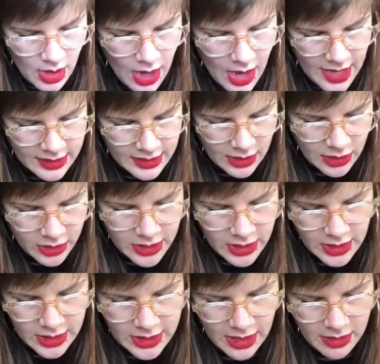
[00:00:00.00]
As I looked at
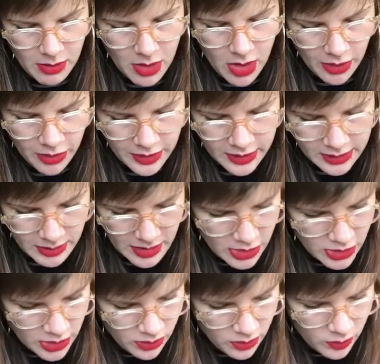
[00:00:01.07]
the dead moth, this
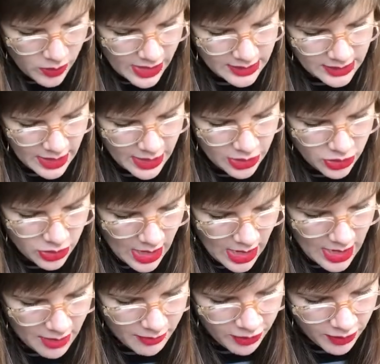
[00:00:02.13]
minute wayside
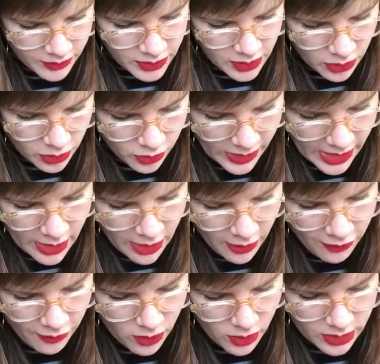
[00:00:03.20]
triumph of so great a
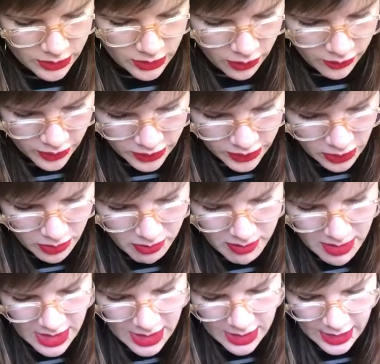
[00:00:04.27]
force over so
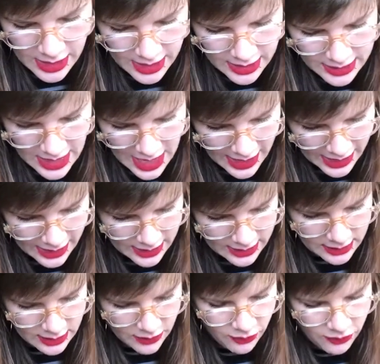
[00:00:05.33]
mean an antagonist
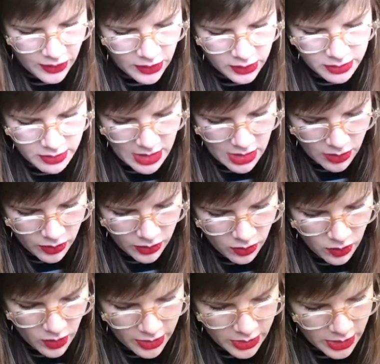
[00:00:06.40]
filled me with
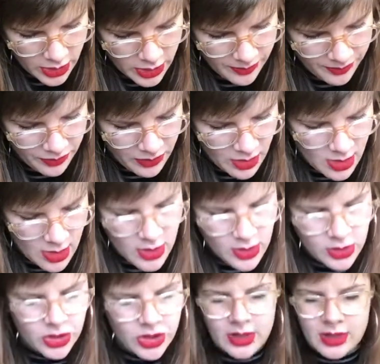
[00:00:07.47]
wonder.
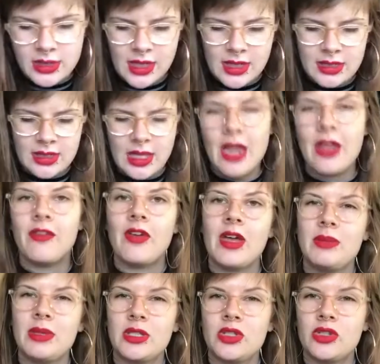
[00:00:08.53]
Just as life had
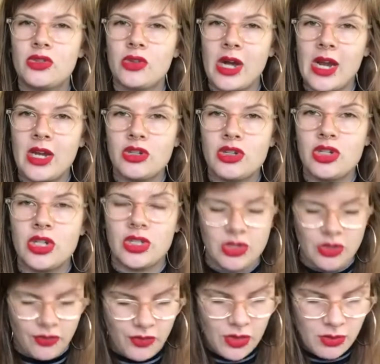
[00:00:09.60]
been strange just
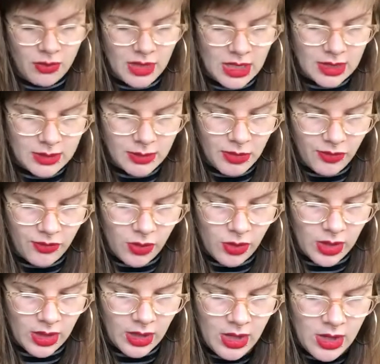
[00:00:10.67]
a few minutes before,